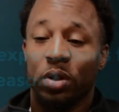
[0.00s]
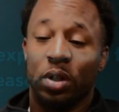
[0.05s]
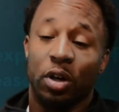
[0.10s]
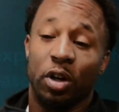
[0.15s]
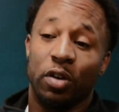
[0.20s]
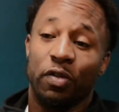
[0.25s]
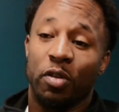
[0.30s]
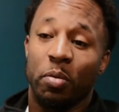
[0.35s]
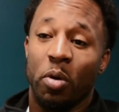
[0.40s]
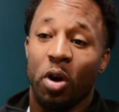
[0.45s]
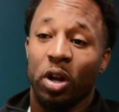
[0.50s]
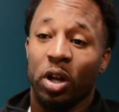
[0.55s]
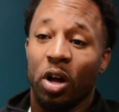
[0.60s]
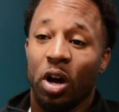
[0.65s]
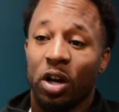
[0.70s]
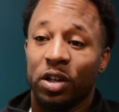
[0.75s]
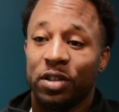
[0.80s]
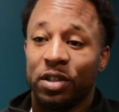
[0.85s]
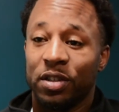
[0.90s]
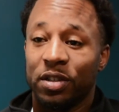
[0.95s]
learn from our
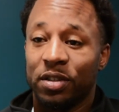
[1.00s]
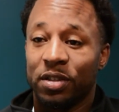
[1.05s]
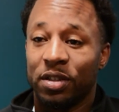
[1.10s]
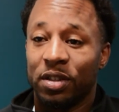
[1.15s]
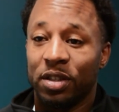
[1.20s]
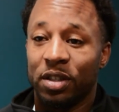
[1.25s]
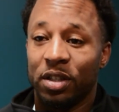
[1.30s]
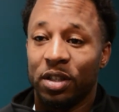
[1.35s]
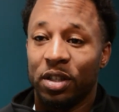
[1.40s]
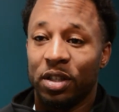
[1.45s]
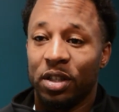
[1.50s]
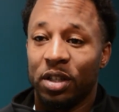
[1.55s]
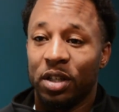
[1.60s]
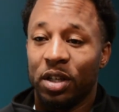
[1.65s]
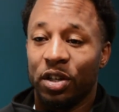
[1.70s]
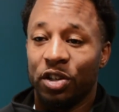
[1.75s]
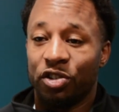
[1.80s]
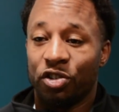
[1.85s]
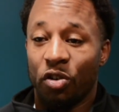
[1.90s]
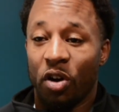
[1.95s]
losses,
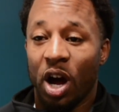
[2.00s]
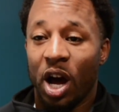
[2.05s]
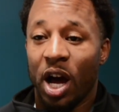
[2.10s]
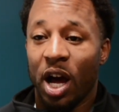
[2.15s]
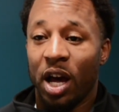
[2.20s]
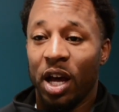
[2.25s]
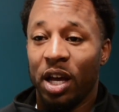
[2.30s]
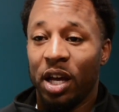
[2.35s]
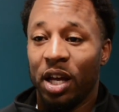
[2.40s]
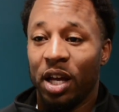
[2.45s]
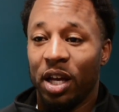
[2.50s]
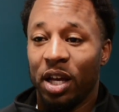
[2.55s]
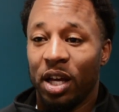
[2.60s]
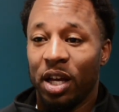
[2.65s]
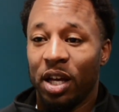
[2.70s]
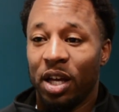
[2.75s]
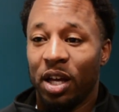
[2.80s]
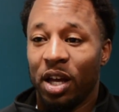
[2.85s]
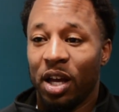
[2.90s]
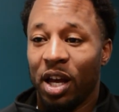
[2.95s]
try
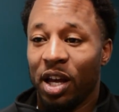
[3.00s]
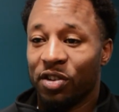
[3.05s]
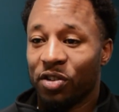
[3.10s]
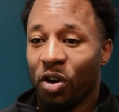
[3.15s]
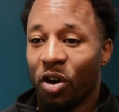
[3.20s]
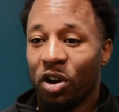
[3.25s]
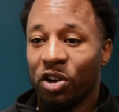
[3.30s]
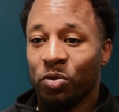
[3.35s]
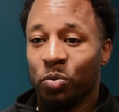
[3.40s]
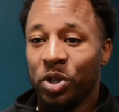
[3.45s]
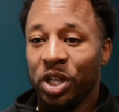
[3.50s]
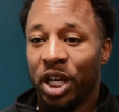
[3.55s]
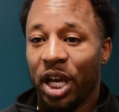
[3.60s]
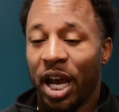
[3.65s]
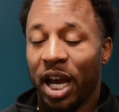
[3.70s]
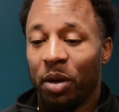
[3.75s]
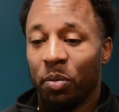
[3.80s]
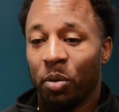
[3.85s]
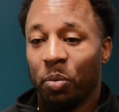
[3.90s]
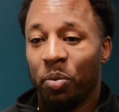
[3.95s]
as hard as we
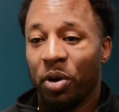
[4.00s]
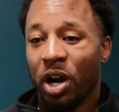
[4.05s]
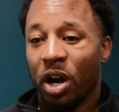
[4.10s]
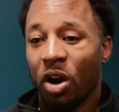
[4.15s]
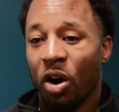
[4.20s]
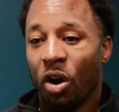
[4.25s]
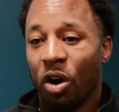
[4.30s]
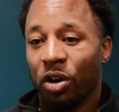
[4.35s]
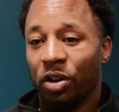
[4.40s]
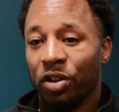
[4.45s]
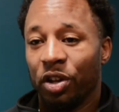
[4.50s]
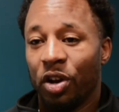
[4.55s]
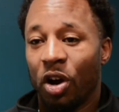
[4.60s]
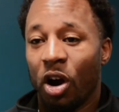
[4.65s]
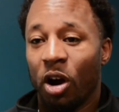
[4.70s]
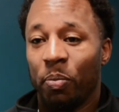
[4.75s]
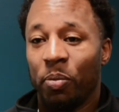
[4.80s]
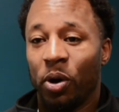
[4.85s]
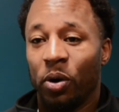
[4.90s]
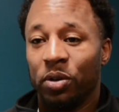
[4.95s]
can to prepare harder than
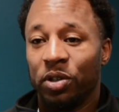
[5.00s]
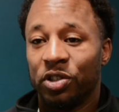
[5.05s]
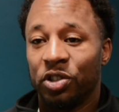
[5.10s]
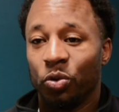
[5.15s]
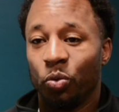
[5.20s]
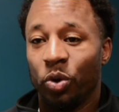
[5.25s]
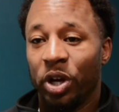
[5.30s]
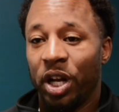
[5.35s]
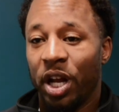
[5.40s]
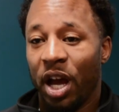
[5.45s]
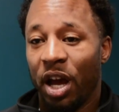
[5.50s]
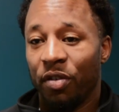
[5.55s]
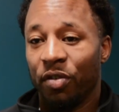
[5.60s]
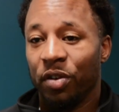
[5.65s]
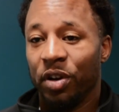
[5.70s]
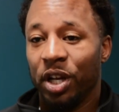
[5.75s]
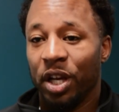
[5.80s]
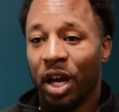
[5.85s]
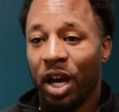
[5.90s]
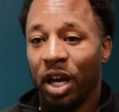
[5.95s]
our opponents to win
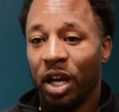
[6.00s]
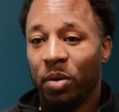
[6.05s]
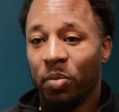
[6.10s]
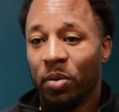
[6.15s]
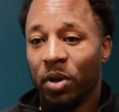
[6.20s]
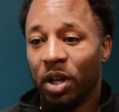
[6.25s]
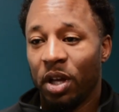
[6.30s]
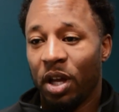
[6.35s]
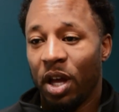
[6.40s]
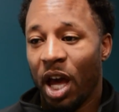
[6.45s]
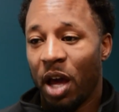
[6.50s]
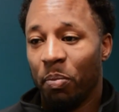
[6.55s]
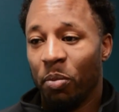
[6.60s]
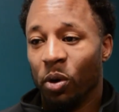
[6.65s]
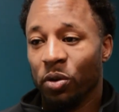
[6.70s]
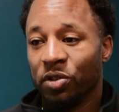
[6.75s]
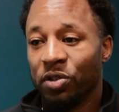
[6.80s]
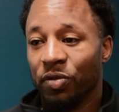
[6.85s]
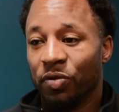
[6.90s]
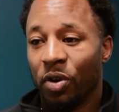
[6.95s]
every game, and
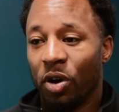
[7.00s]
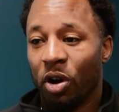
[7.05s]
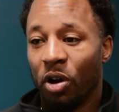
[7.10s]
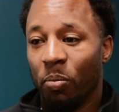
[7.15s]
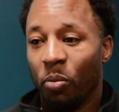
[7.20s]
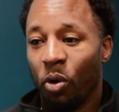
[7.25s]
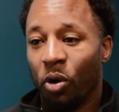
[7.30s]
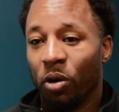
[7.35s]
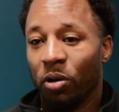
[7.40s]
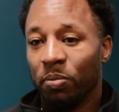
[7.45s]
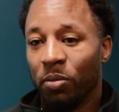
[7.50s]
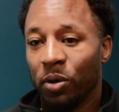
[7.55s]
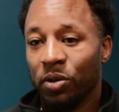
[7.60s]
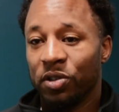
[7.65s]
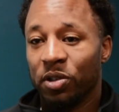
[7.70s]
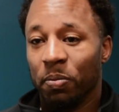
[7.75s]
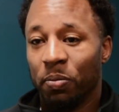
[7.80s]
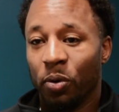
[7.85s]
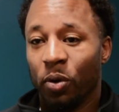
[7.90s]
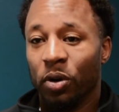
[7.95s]
most of all, more
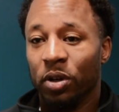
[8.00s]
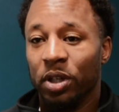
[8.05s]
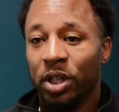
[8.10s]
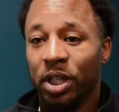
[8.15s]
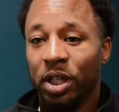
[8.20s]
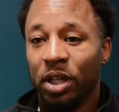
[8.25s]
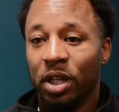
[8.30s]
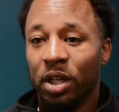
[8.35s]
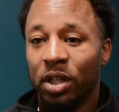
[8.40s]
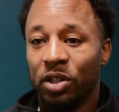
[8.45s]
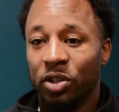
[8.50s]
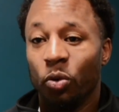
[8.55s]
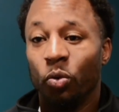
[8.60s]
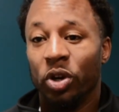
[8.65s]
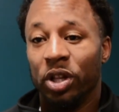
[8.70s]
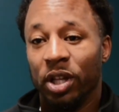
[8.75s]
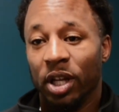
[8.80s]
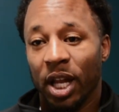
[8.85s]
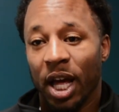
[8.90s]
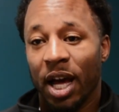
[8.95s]
most importantly, to
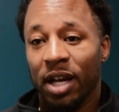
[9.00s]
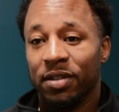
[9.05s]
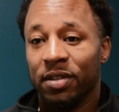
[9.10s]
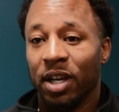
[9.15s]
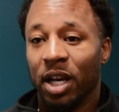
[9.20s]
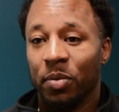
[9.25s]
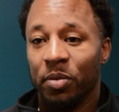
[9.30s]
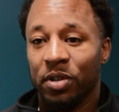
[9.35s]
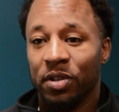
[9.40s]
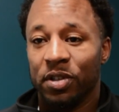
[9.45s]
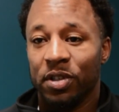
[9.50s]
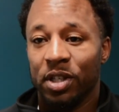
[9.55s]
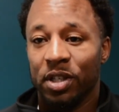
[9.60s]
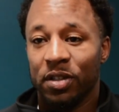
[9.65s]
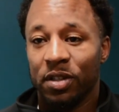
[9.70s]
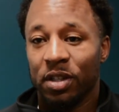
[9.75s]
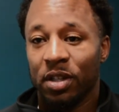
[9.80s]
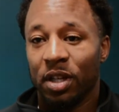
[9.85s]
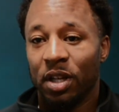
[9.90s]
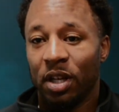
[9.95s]
win the last game of the season.